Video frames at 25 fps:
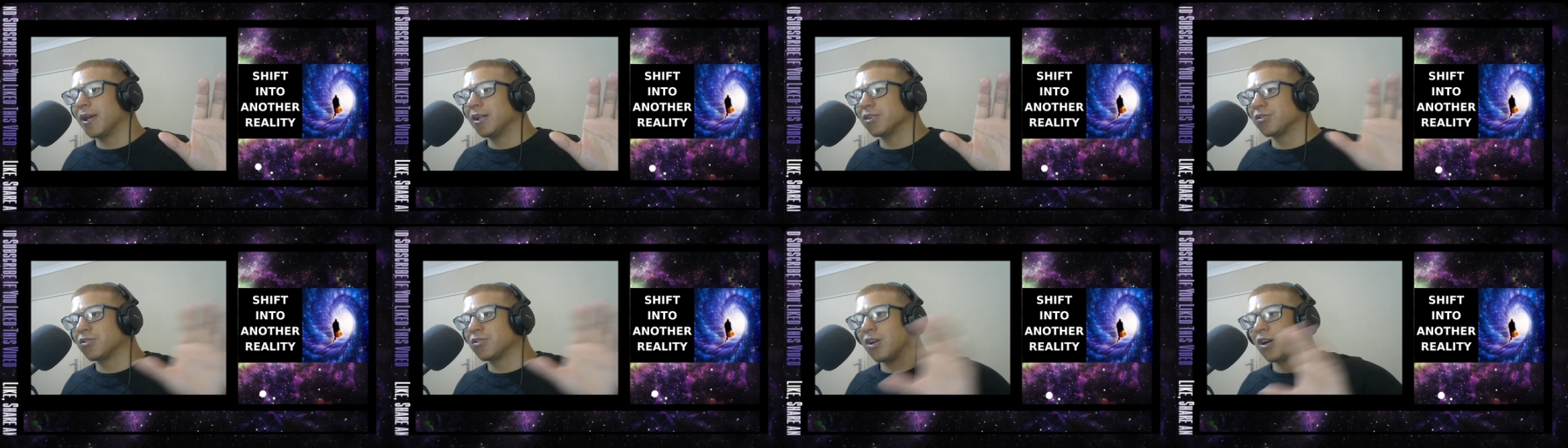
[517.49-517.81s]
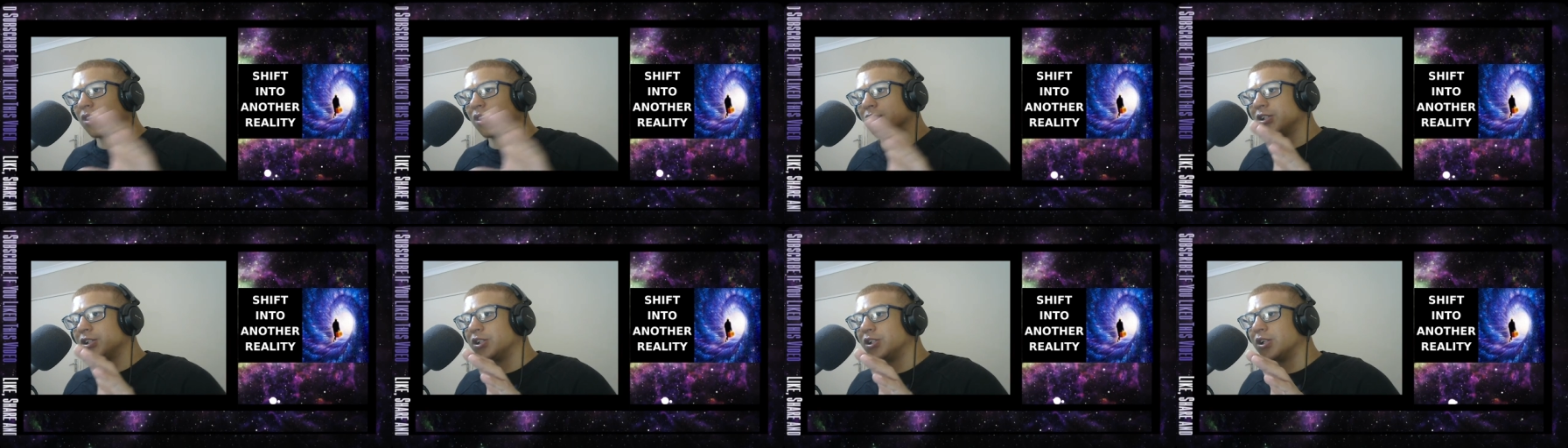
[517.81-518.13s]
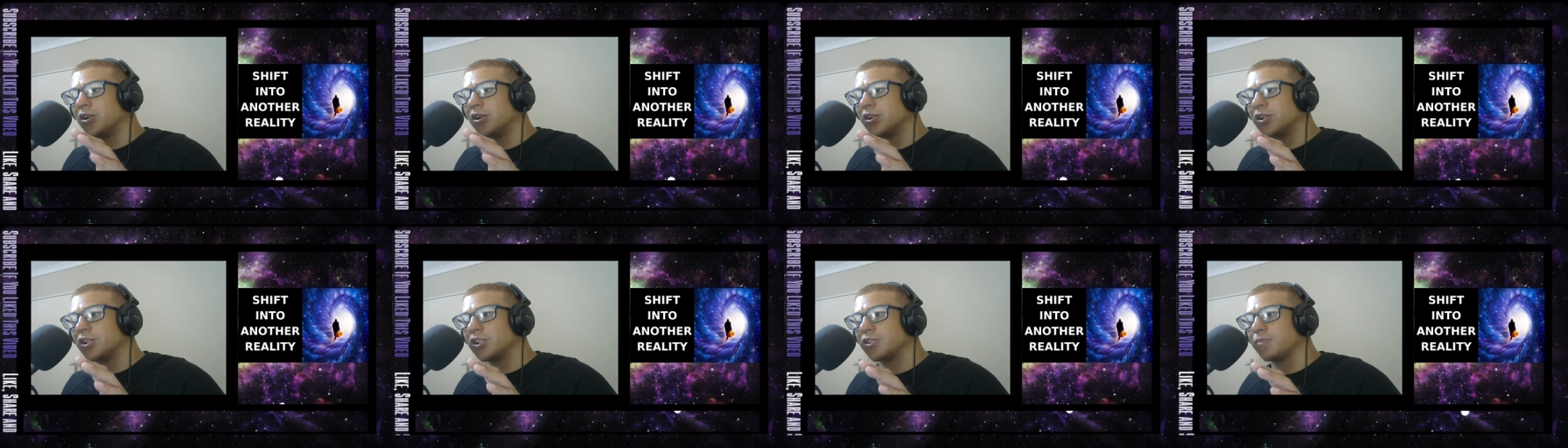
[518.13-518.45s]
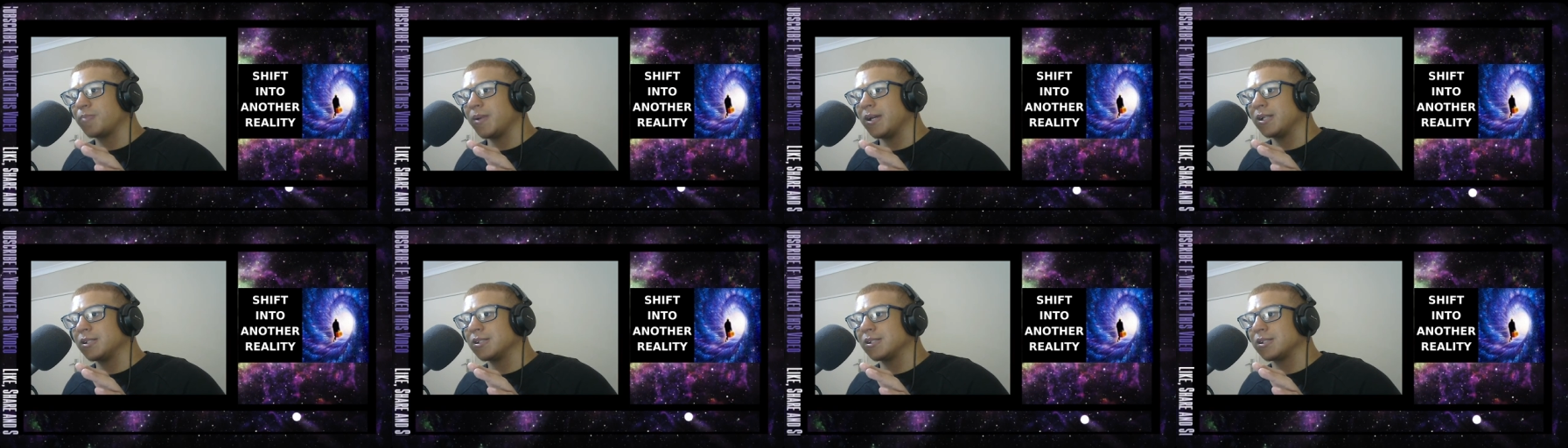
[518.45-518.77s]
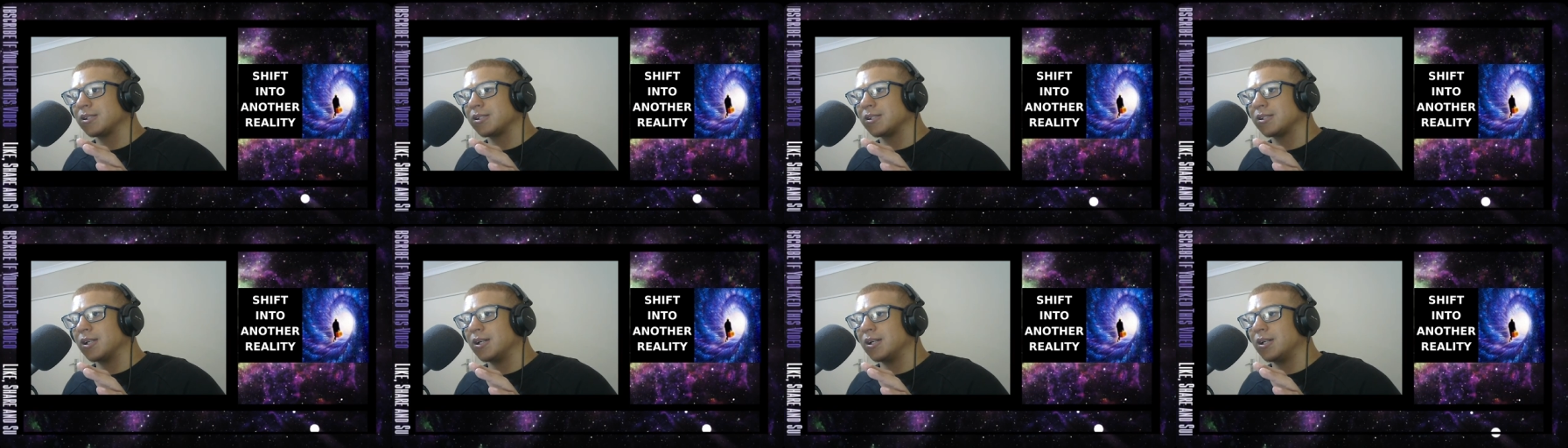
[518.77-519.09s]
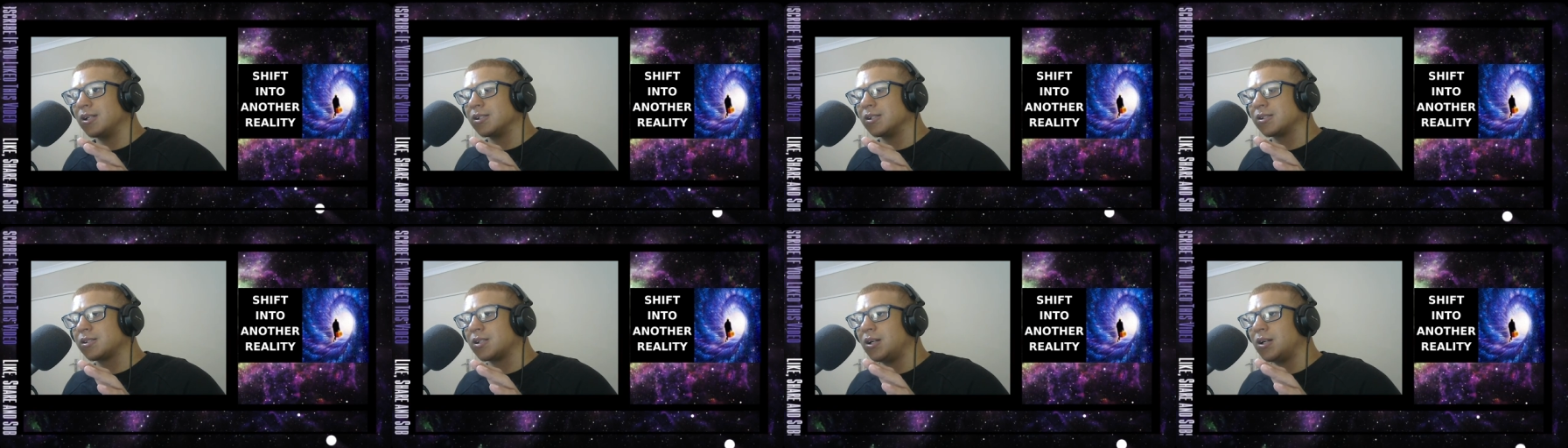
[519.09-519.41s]
as Doctor Joe Dispenza
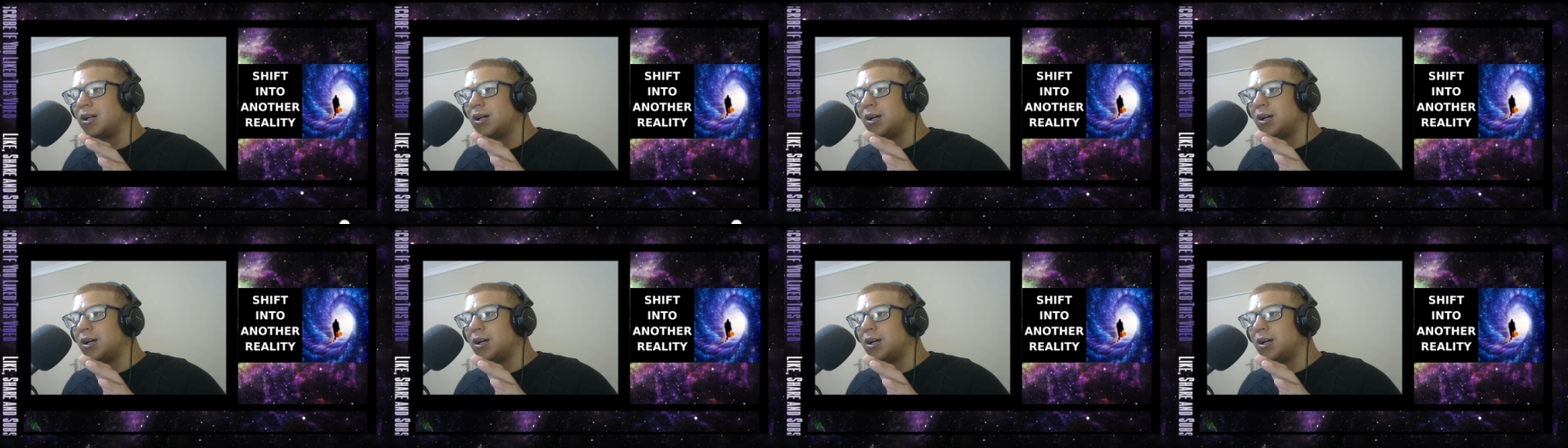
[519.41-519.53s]
says,